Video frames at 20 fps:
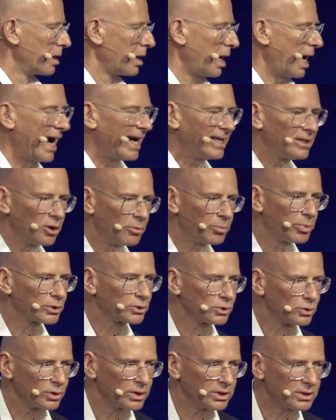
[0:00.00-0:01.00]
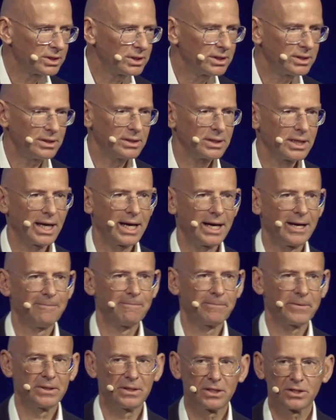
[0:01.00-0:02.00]
I had the opportunity
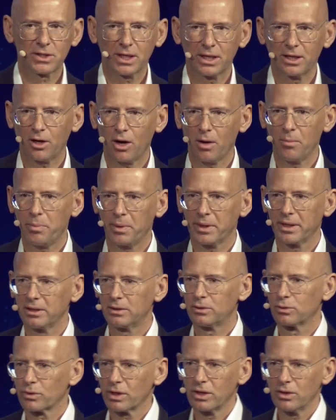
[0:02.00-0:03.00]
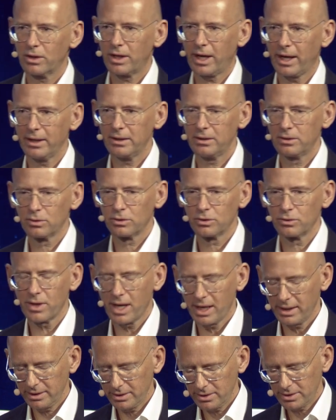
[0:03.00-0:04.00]
in the same company to relocate to the
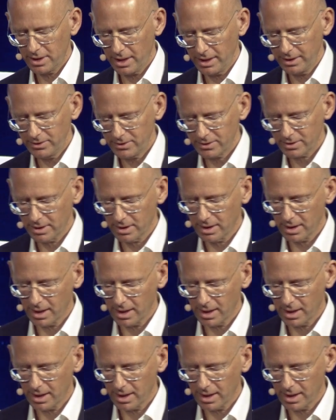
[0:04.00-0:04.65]
United States.